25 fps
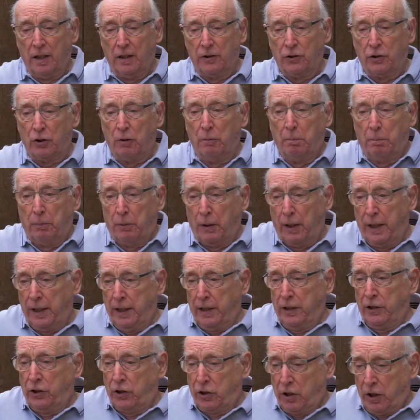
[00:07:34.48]
Some
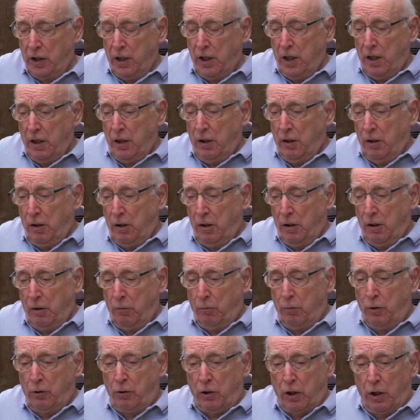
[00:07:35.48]
players
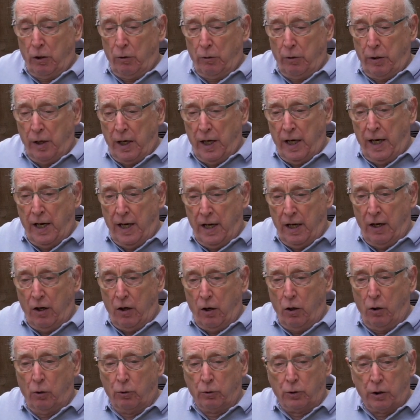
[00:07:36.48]
will go there,
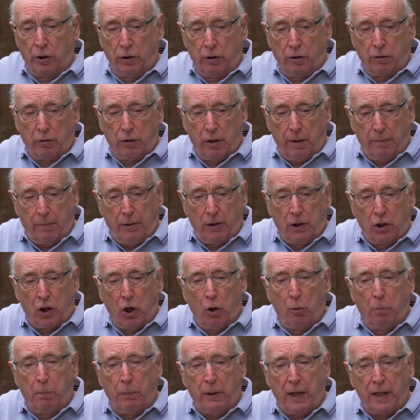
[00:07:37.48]
alter the grip and
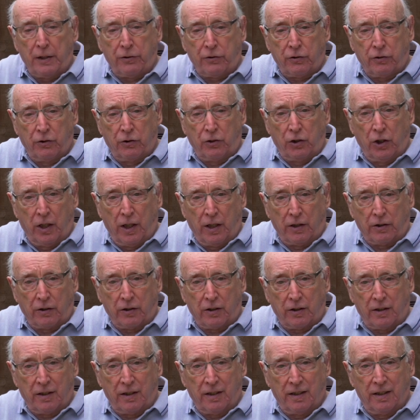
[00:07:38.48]
go past the
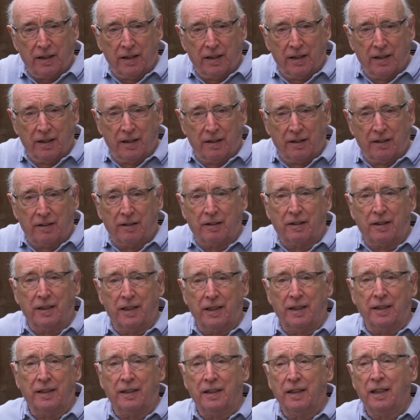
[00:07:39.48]
chest. All
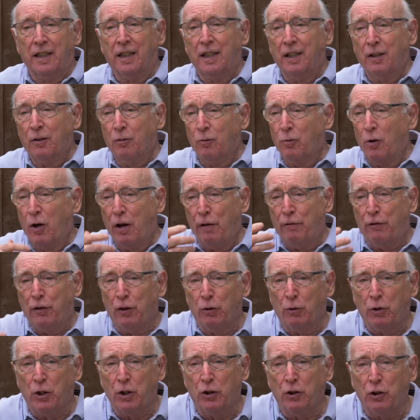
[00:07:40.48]
right. If
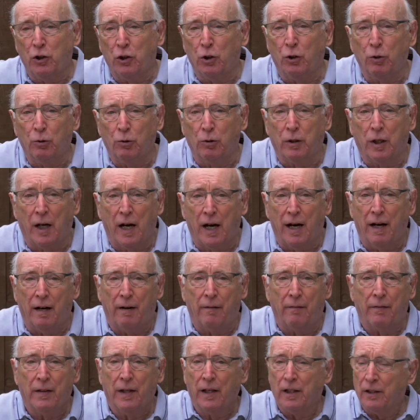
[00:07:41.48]
you can do
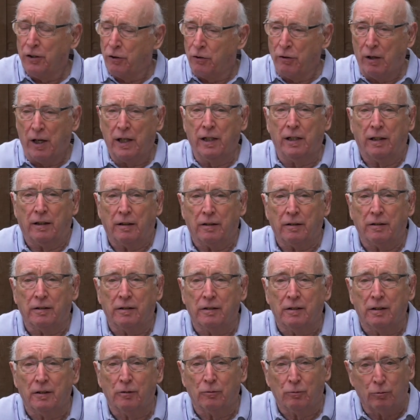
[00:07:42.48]
that, great.
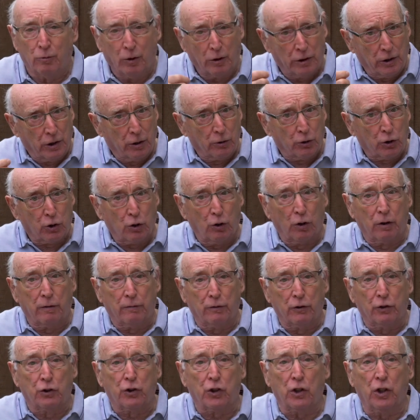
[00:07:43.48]
Ronnie
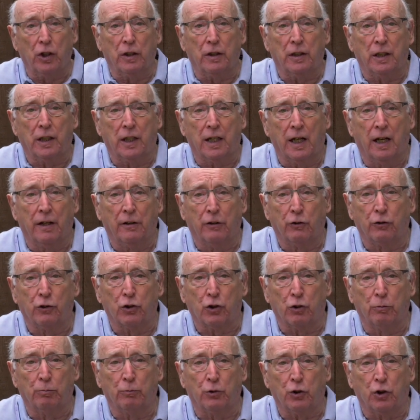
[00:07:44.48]
O'Sullivan certainly can on
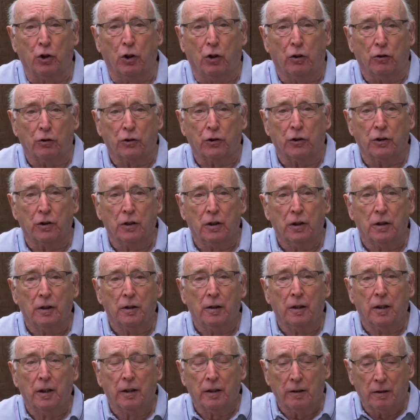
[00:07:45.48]
some shots.
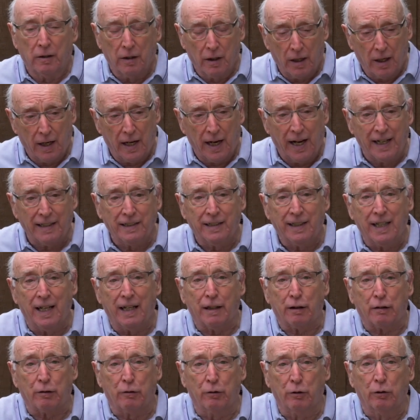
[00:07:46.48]
Yeah, and
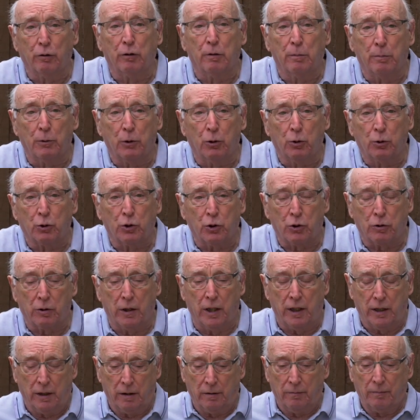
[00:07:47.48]
get through the ball
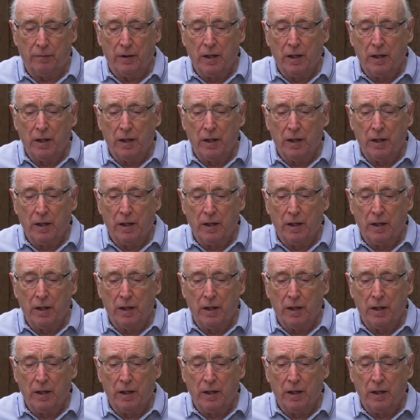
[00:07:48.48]
straight.